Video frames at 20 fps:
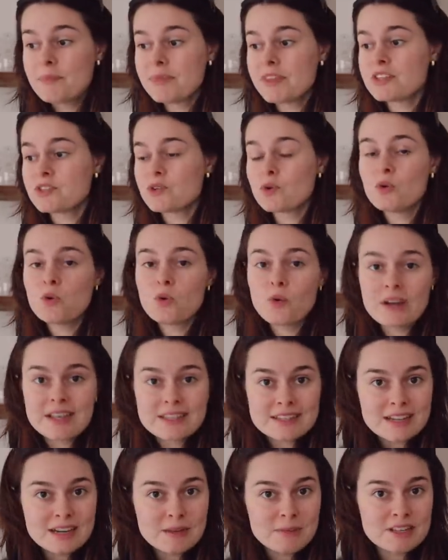there's
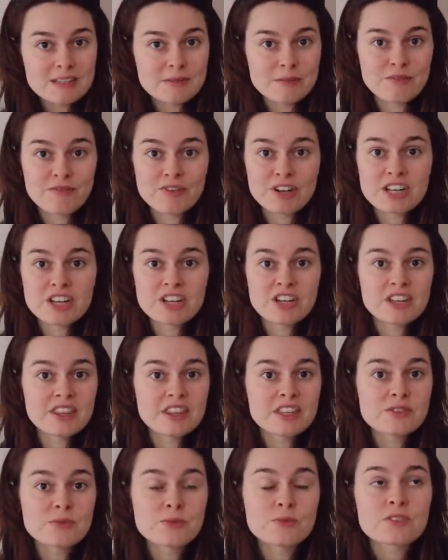always going to be something really good.
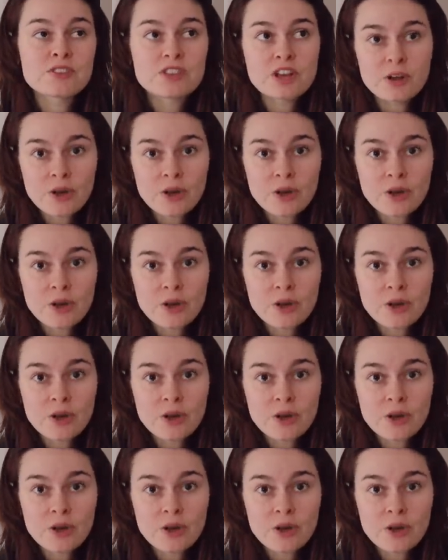There's also